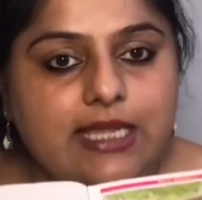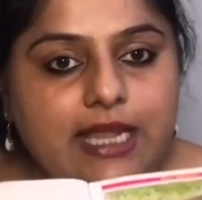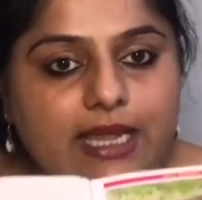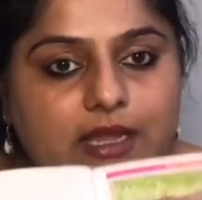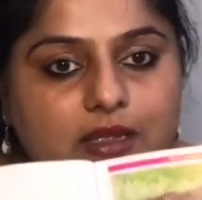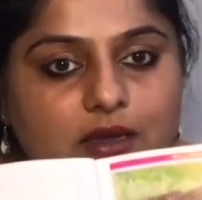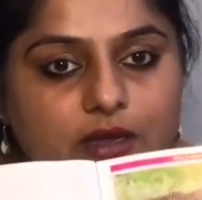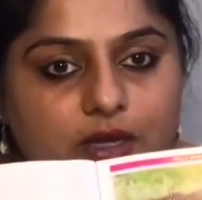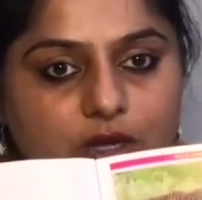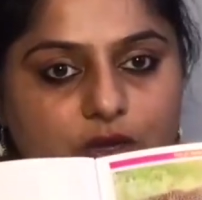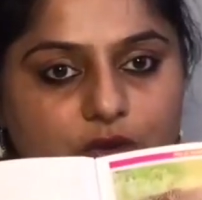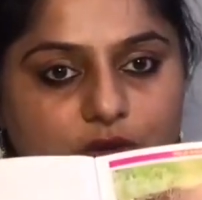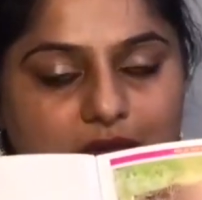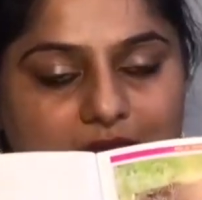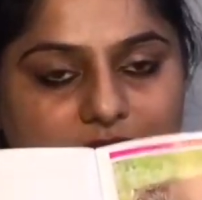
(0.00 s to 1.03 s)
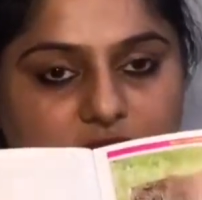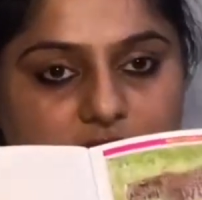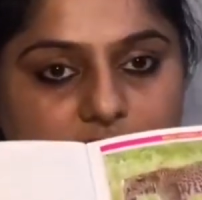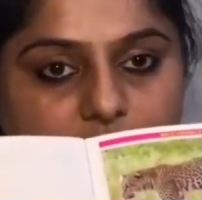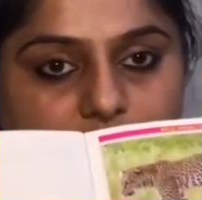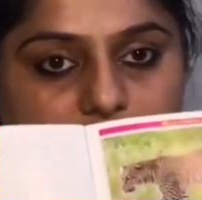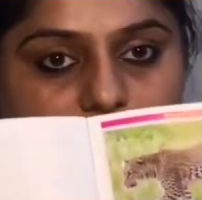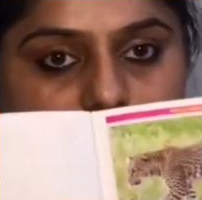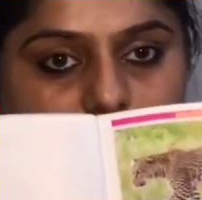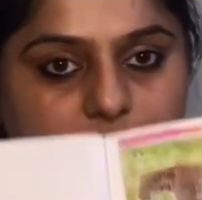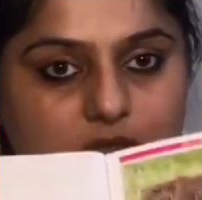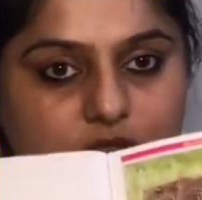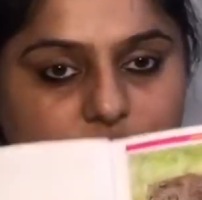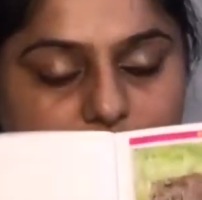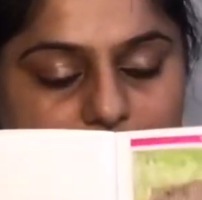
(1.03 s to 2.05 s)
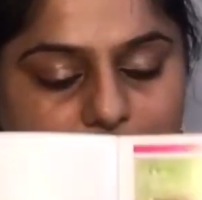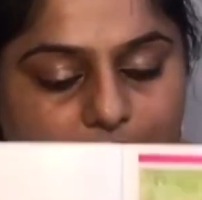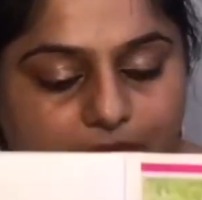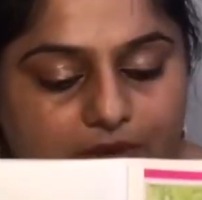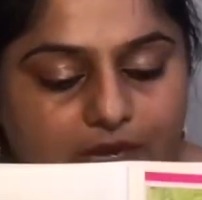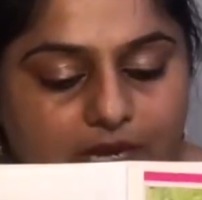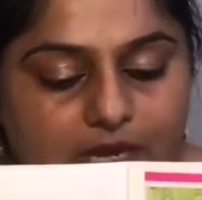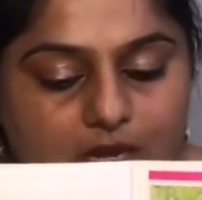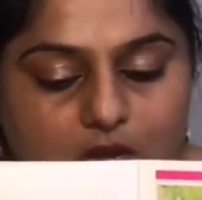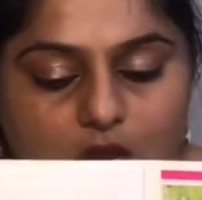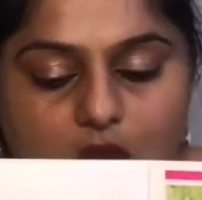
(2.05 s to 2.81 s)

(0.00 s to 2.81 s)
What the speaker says: like National Geography